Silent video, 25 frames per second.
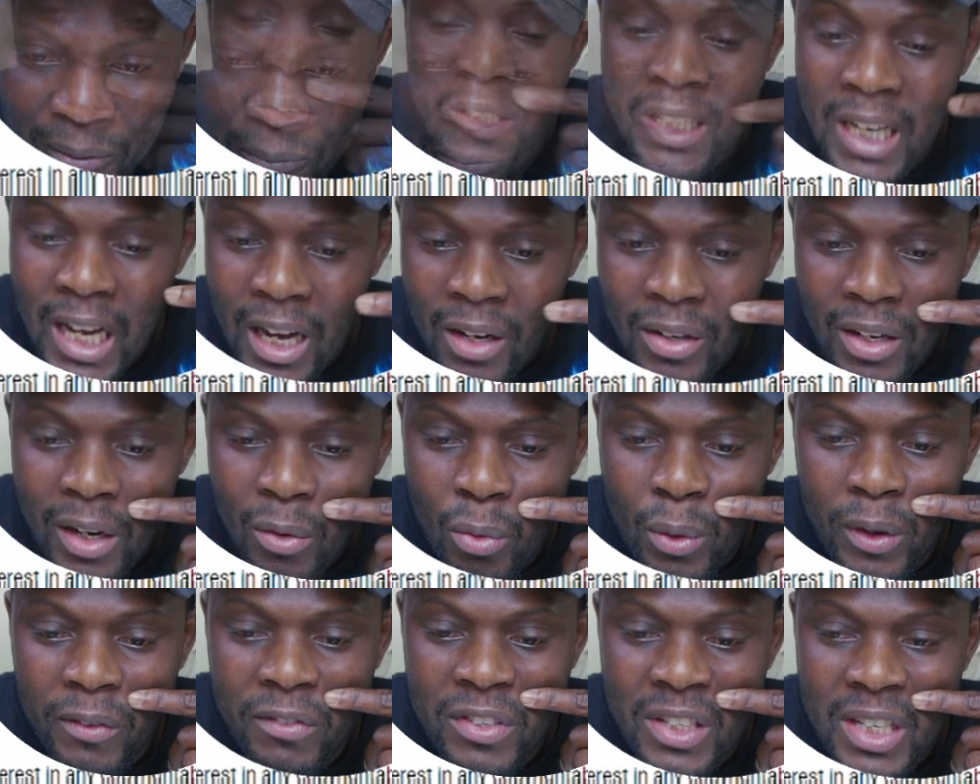Now that
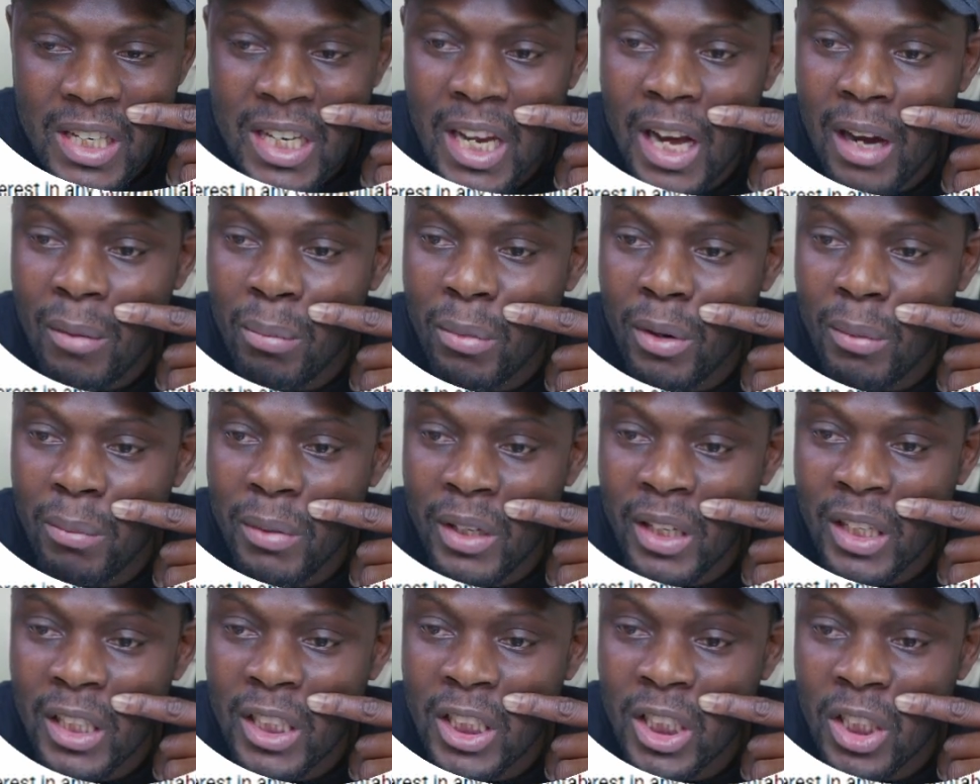we've seen her
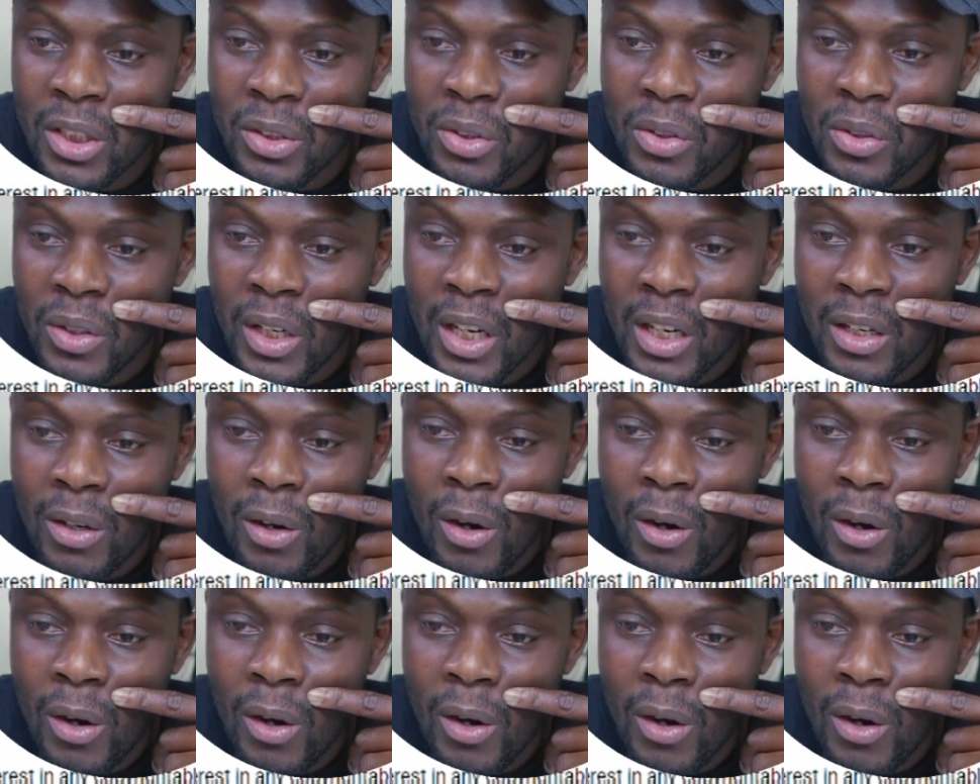publications, you can